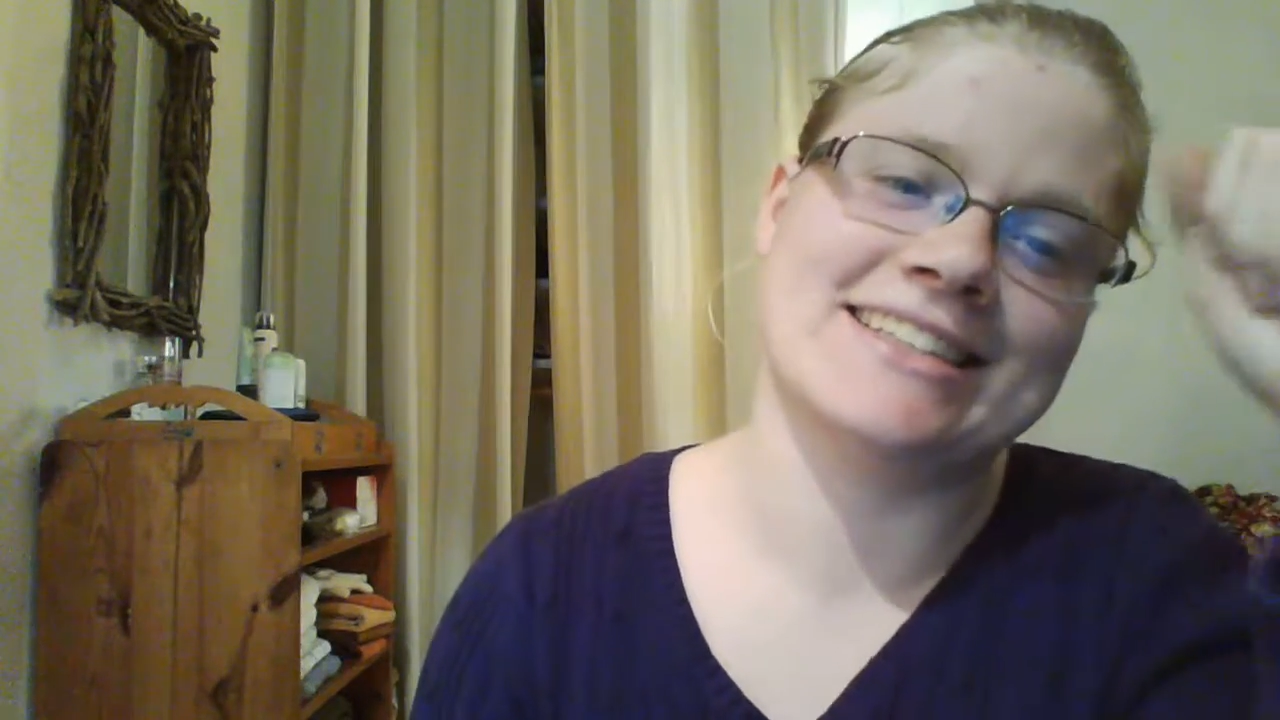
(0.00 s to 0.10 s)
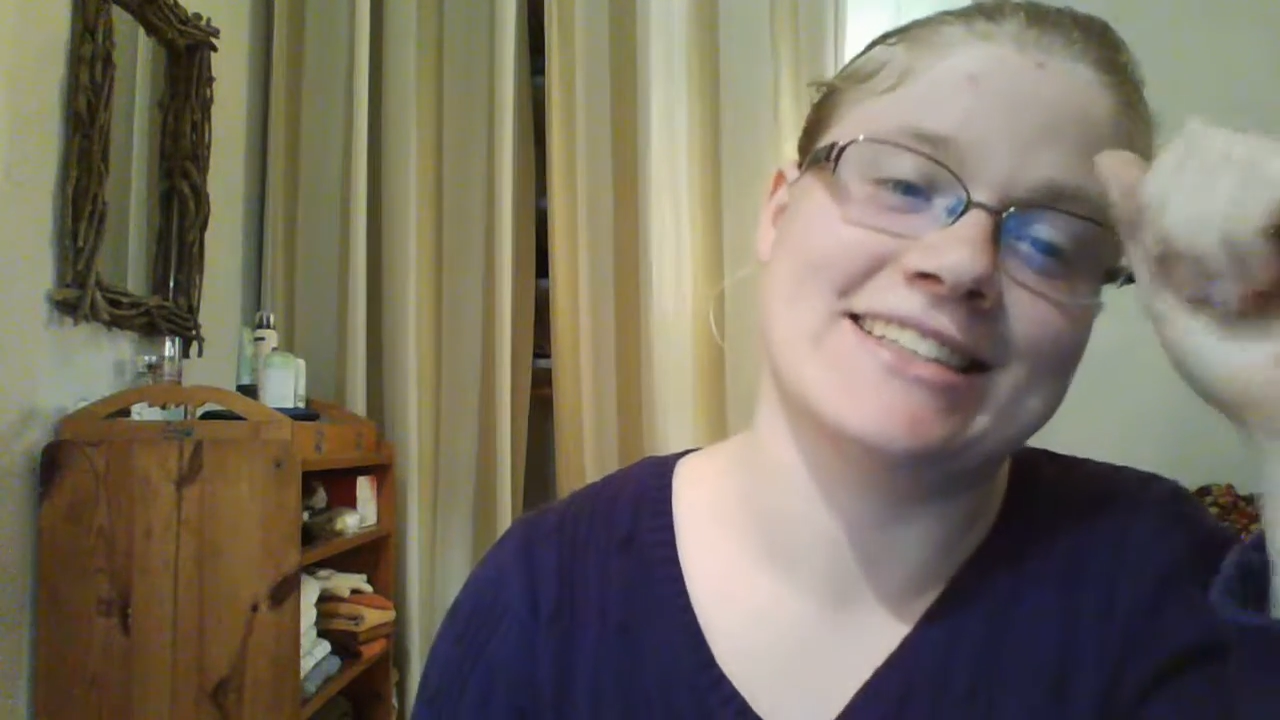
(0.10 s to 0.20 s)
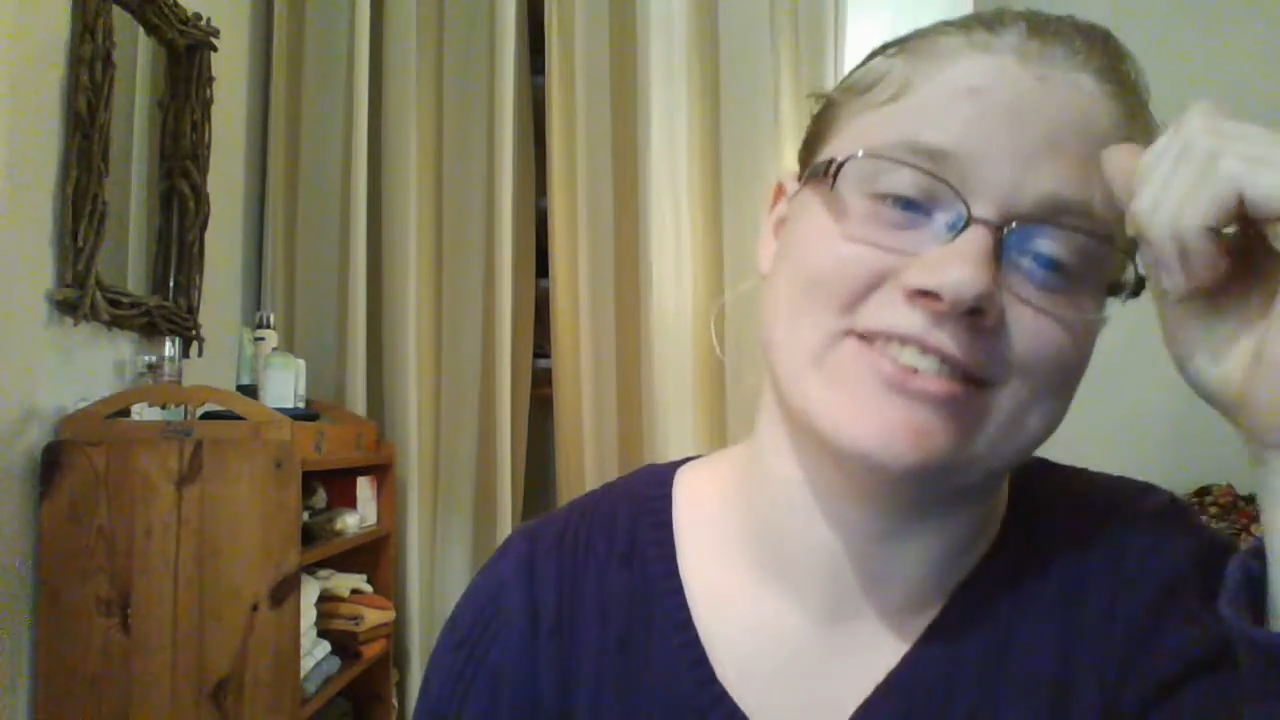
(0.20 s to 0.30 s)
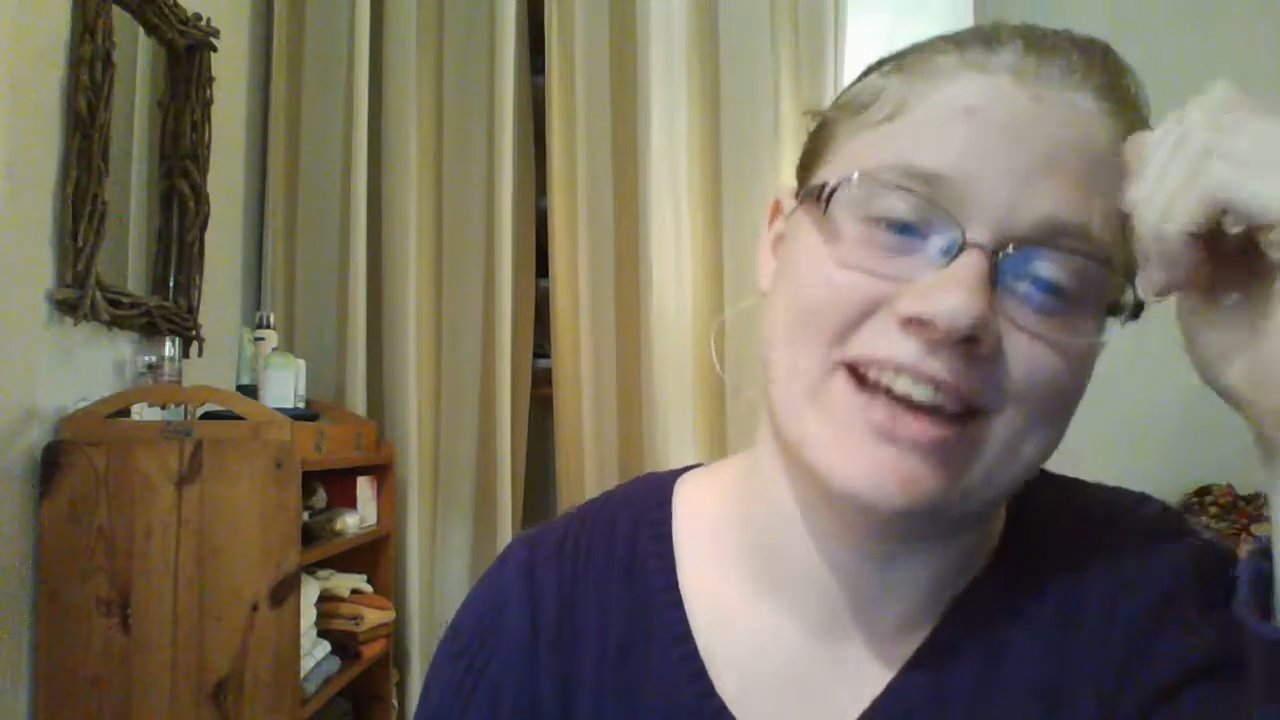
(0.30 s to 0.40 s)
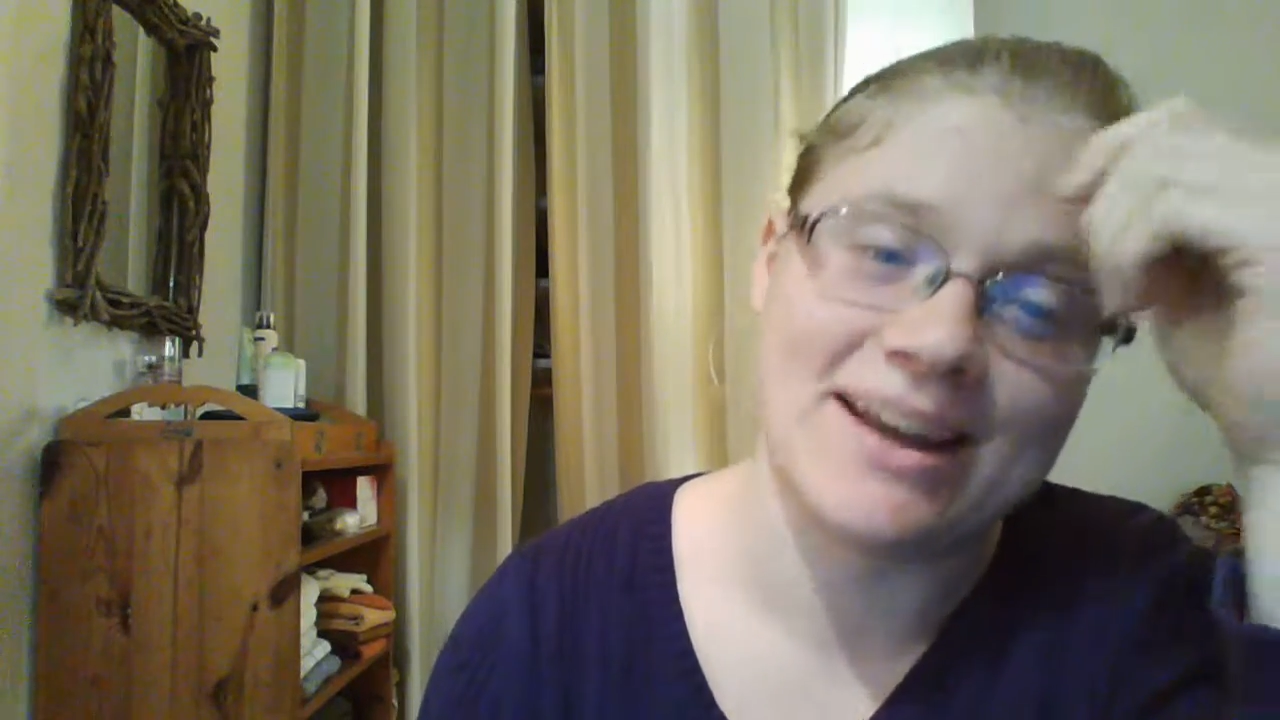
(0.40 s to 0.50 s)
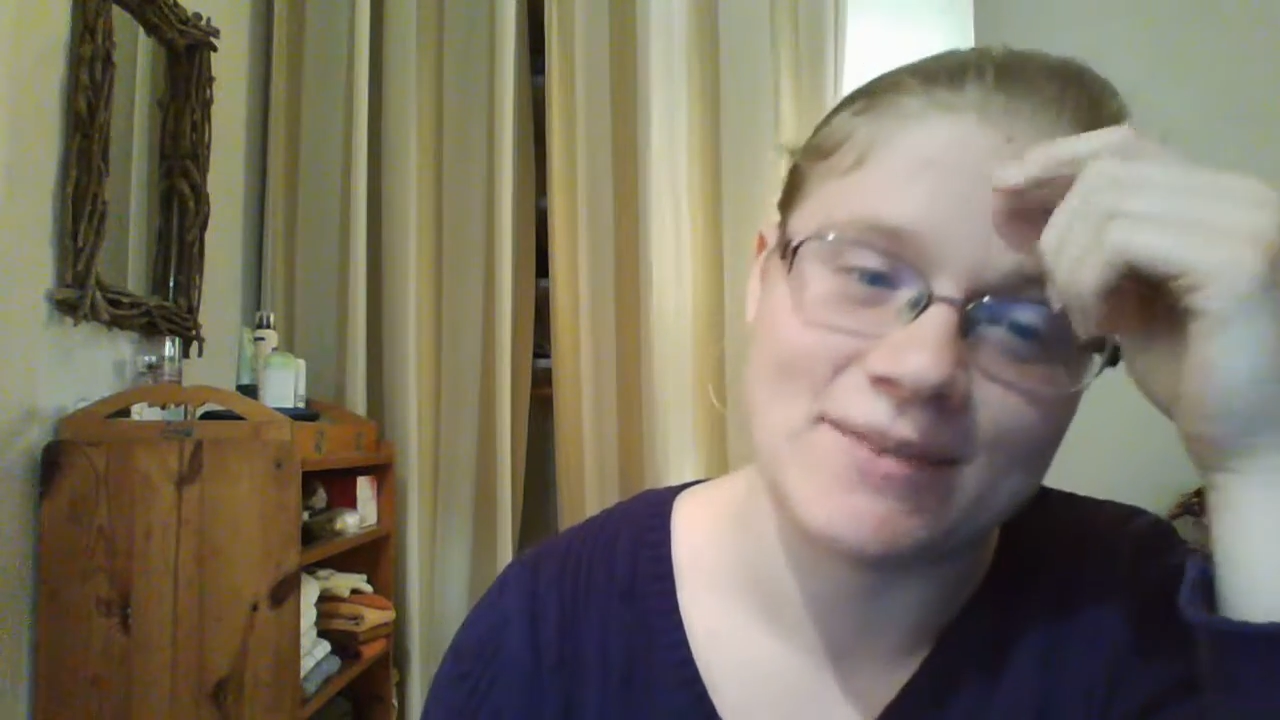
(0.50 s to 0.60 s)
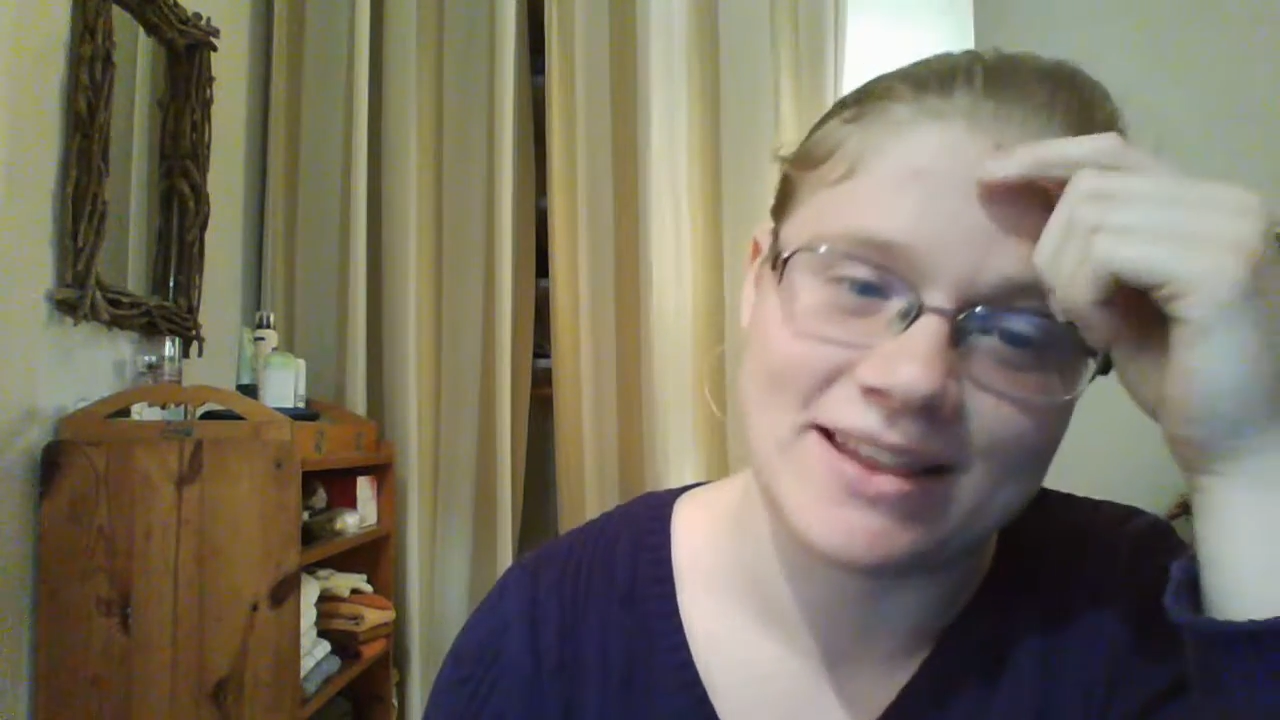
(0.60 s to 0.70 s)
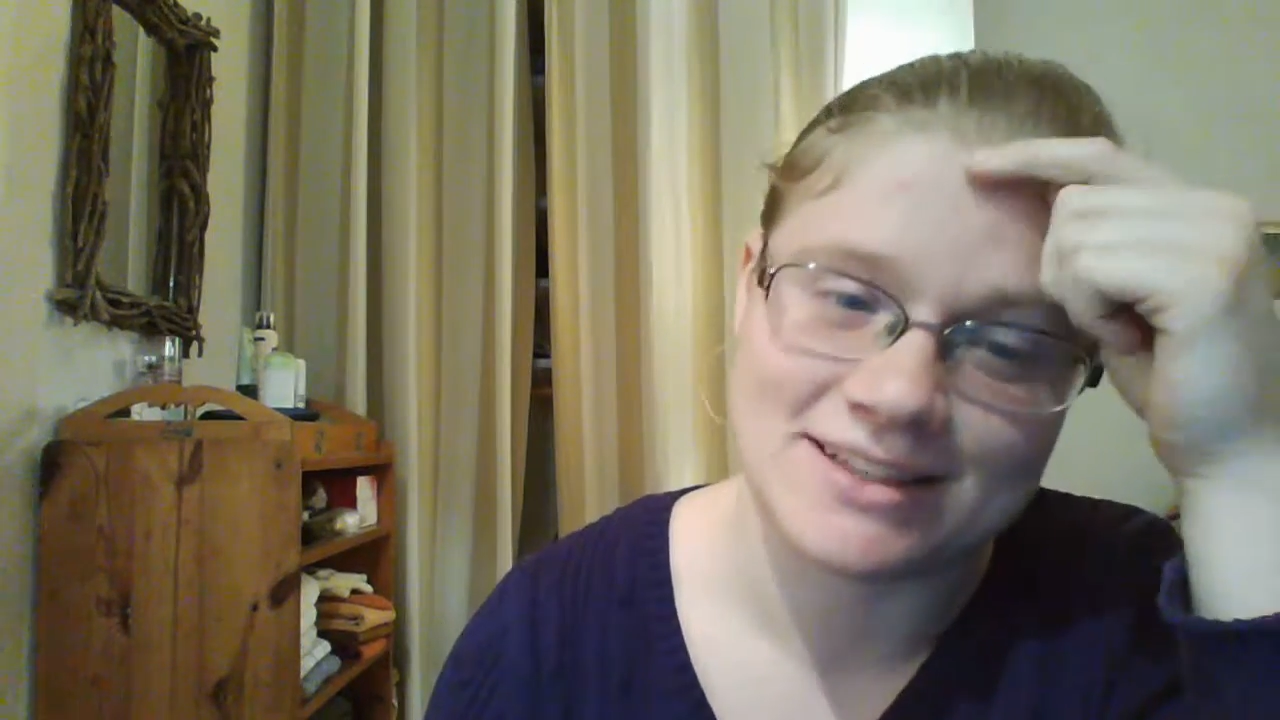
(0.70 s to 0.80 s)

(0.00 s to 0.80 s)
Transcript: scream at